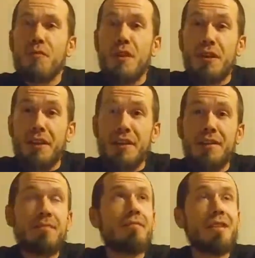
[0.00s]

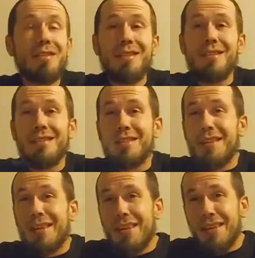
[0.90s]
Again, this is
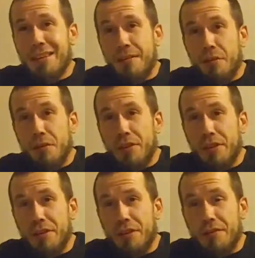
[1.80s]
never
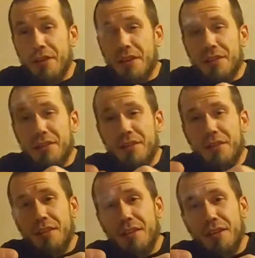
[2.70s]
legal advice.
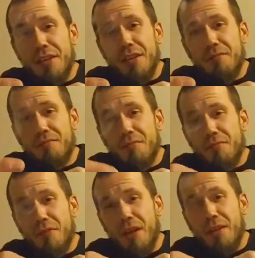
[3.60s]
I'm
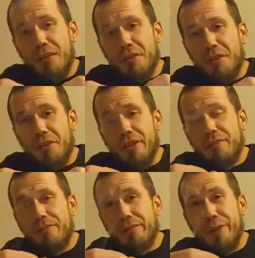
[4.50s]
not an attorney.
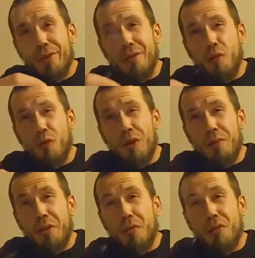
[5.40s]
Don't ever want to
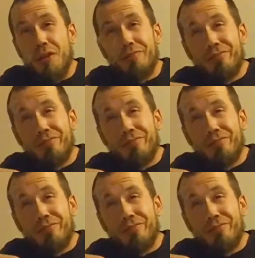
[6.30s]
be one.